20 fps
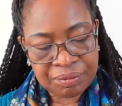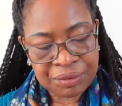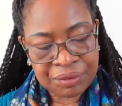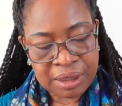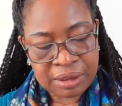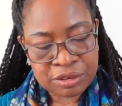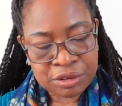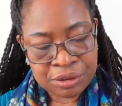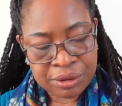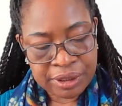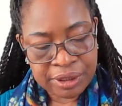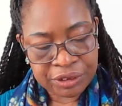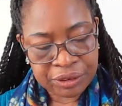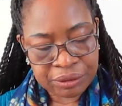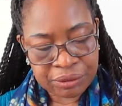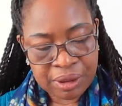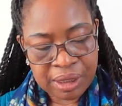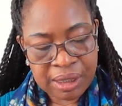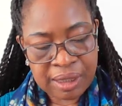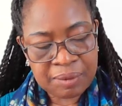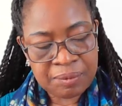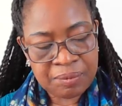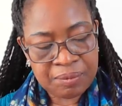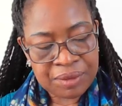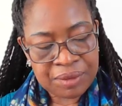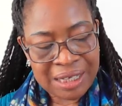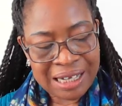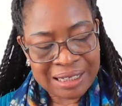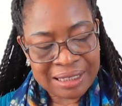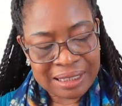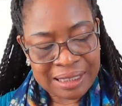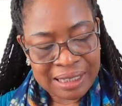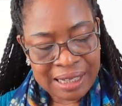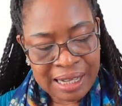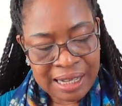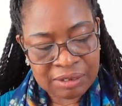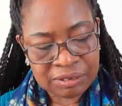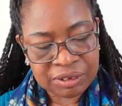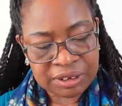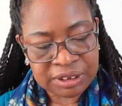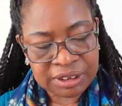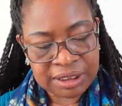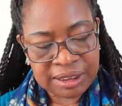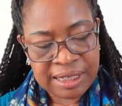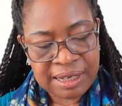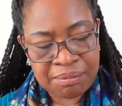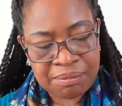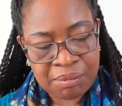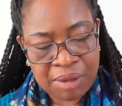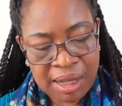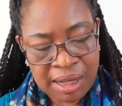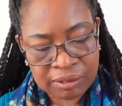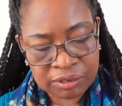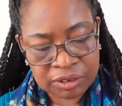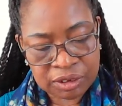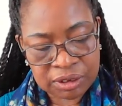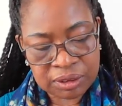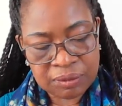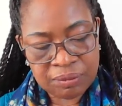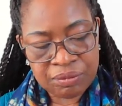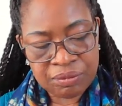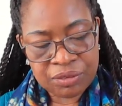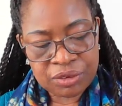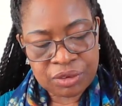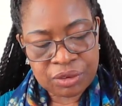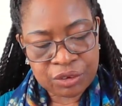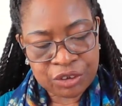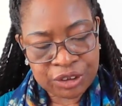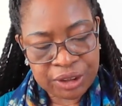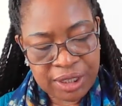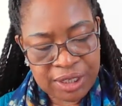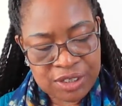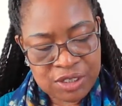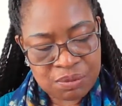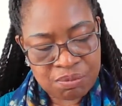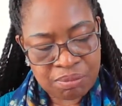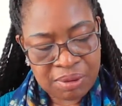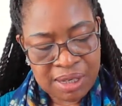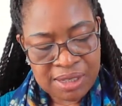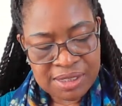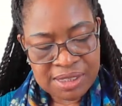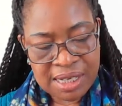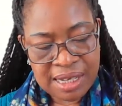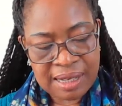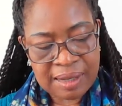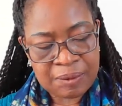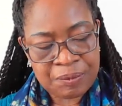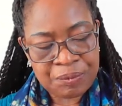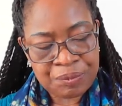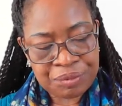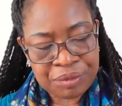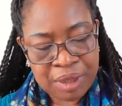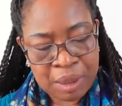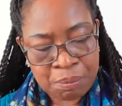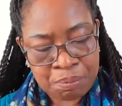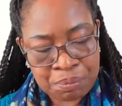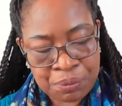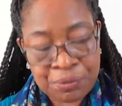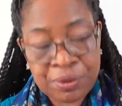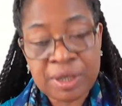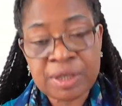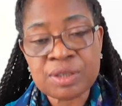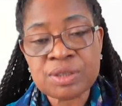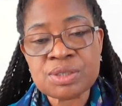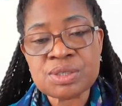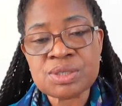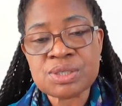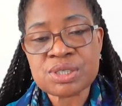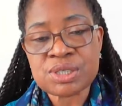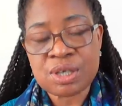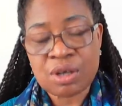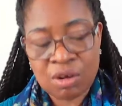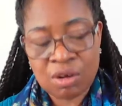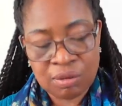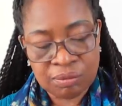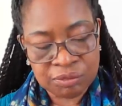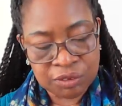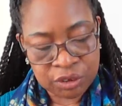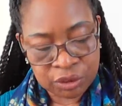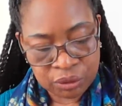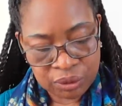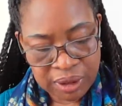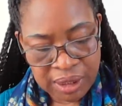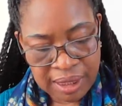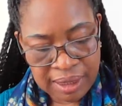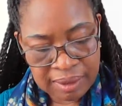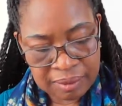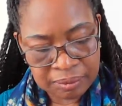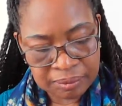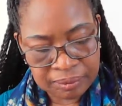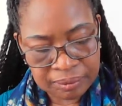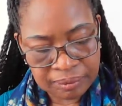the treasurer, and counted them out to Sheshbazzar, the prince of Judah.